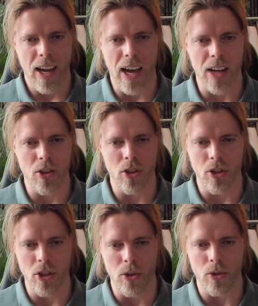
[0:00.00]
and you
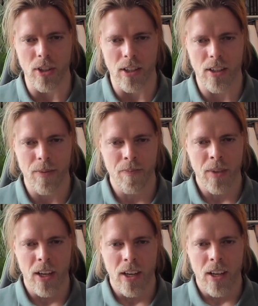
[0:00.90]
should use it
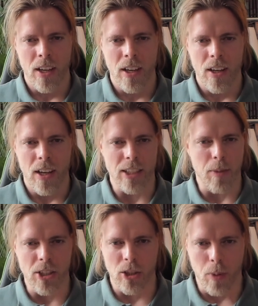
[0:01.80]
as
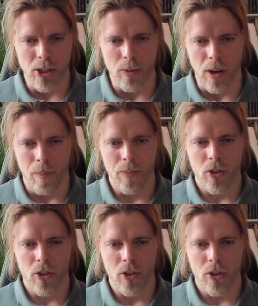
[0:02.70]
much as possible.